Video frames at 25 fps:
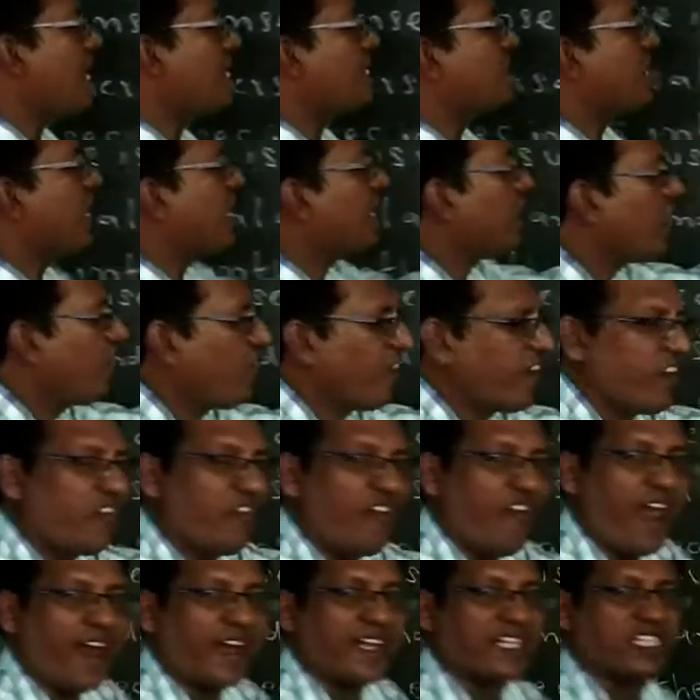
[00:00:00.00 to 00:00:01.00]
and
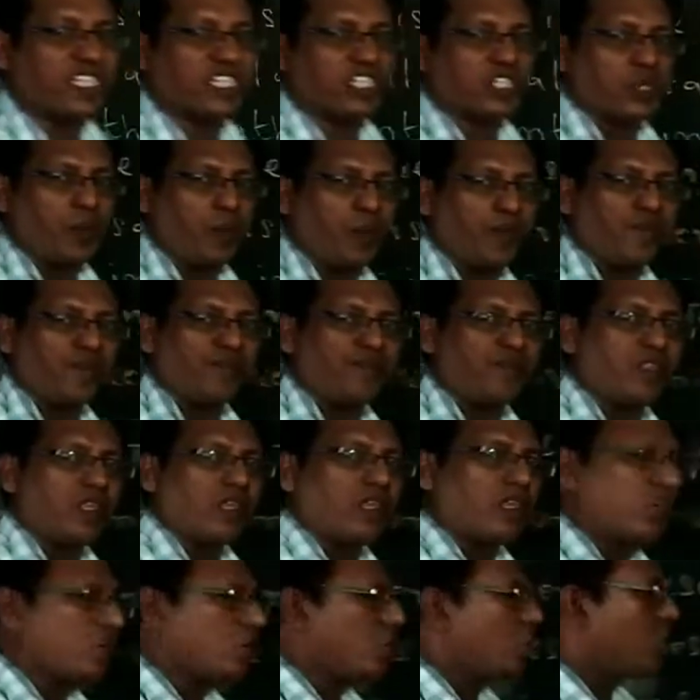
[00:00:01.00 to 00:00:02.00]
scientific facts.
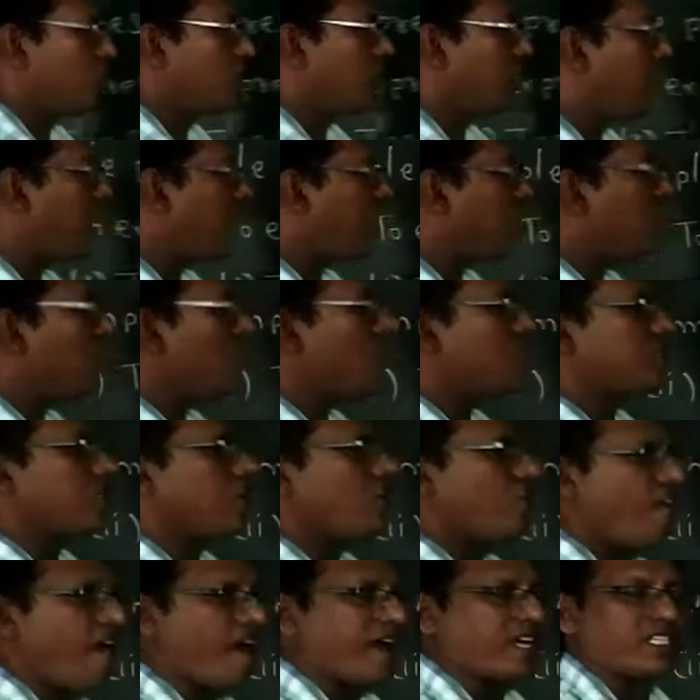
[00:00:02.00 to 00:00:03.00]
There are
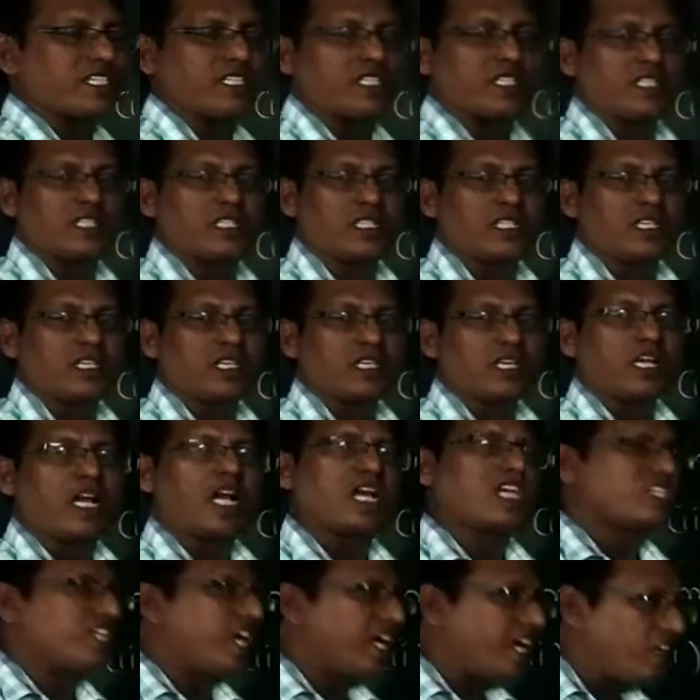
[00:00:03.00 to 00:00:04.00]
universal facts
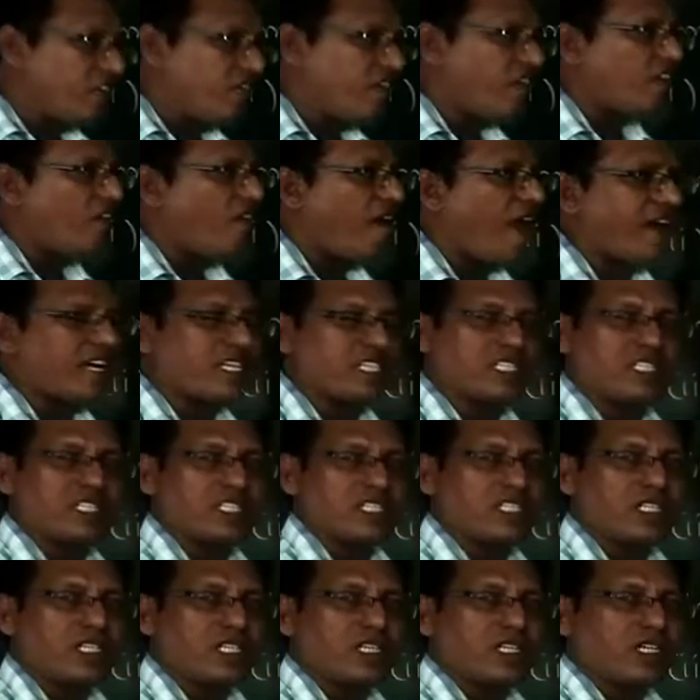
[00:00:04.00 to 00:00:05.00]
and scientific
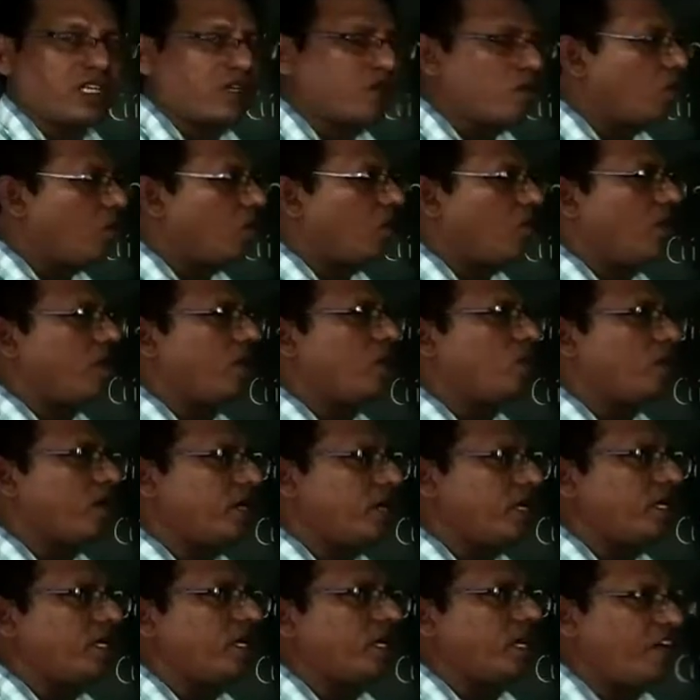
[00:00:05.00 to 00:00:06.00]
facts where
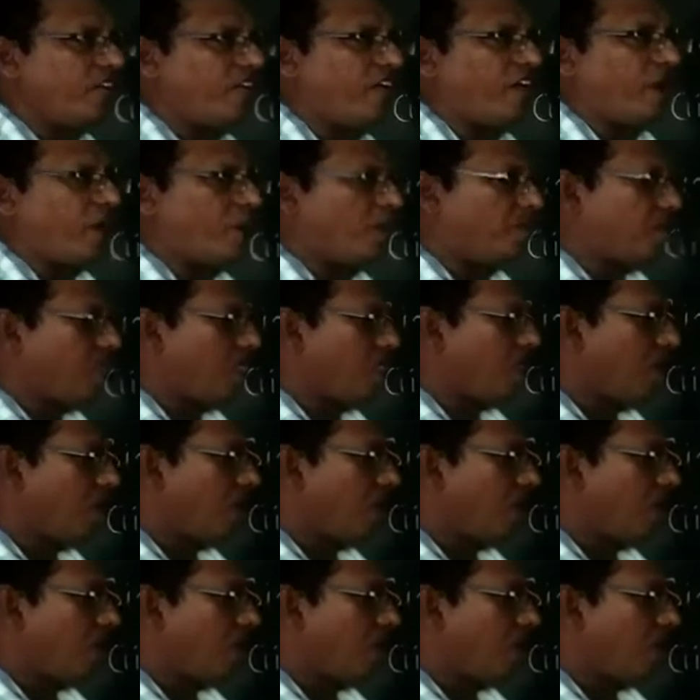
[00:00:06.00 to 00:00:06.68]
we refer.